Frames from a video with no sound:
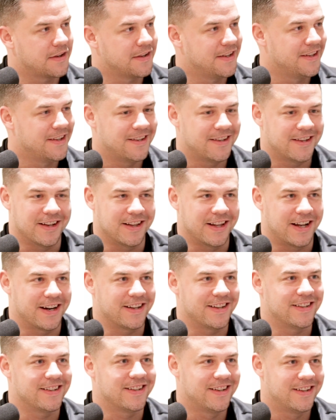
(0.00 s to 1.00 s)
To build
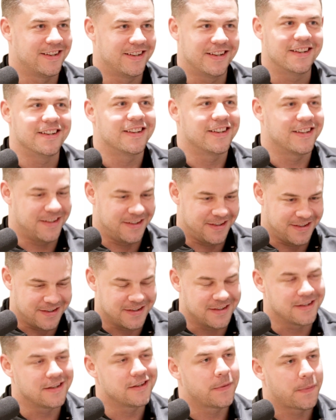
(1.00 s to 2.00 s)
that brand, to show
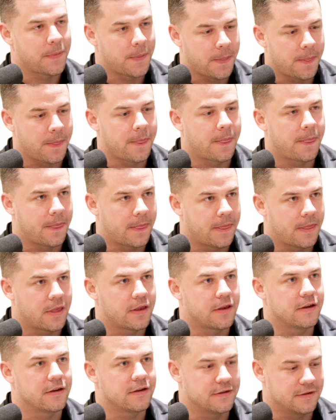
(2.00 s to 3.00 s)
their hard work, to
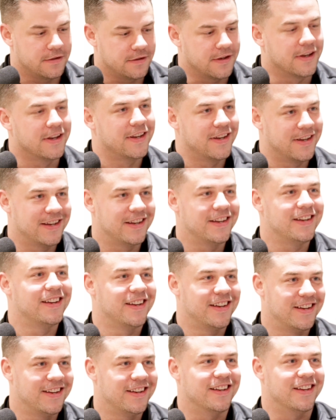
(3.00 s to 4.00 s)
show their
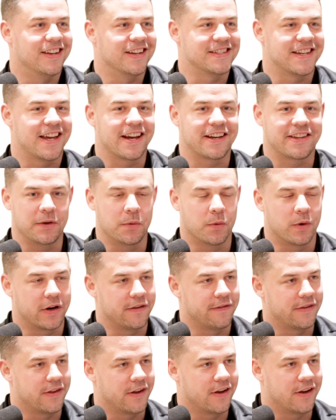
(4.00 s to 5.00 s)
highlights. Exactly. One
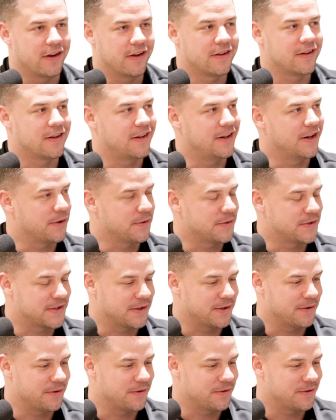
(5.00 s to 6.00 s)
of the
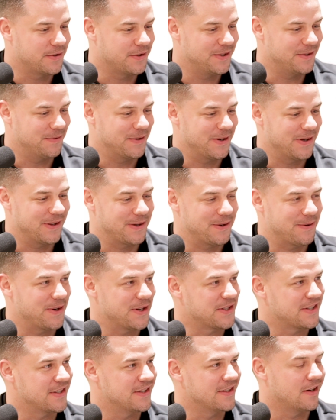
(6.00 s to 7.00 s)

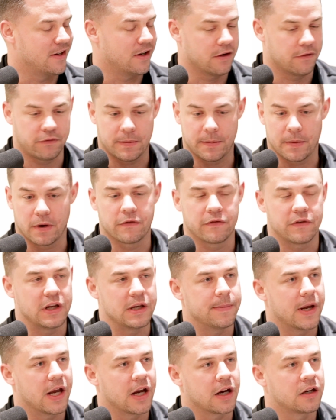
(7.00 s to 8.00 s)
questions from our
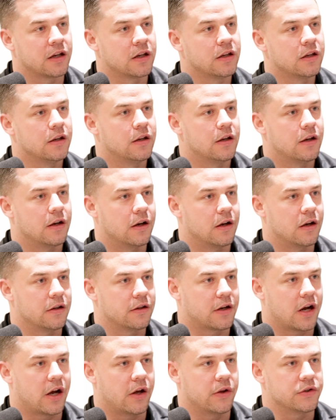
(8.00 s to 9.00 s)
feedback, the
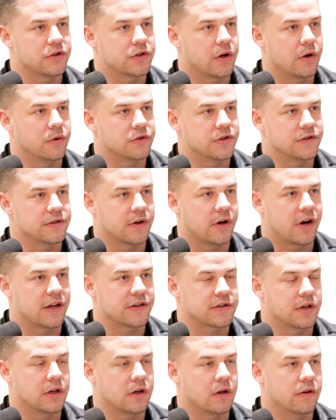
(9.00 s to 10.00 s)
college coaches are
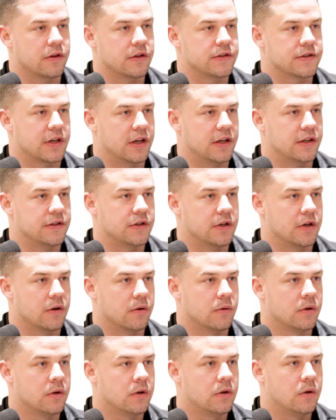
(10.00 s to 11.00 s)
asking all these kids,
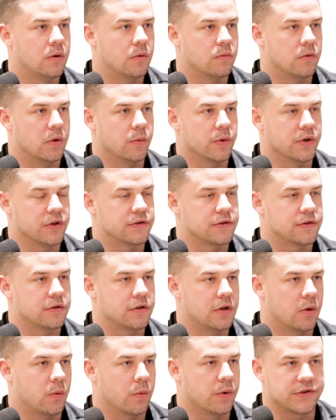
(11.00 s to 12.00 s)
well, where's
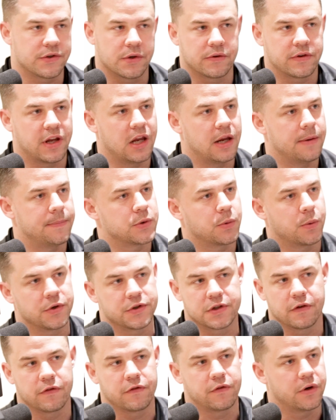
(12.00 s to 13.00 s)
your tapes?
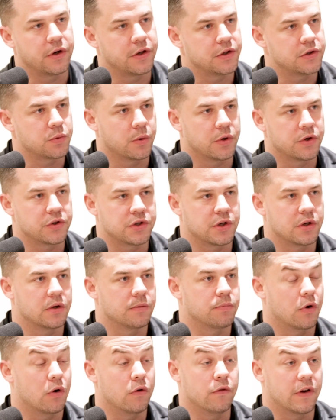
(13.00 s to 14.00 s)
Where's your footage? Where's your
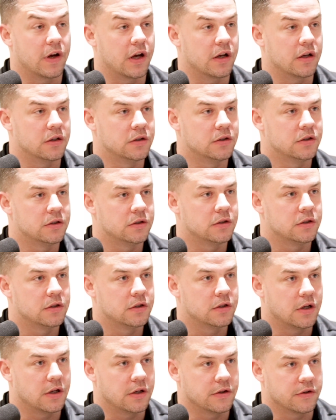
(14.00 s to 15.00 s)
profile?
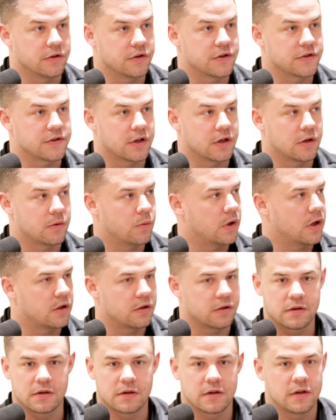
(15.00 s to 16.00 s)
And they're just like,
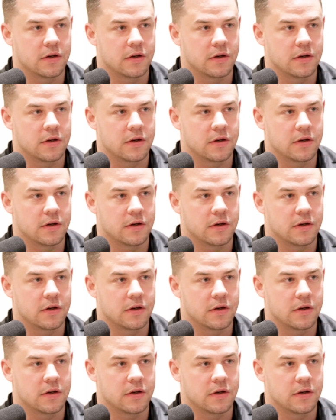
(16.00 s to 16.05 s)
well,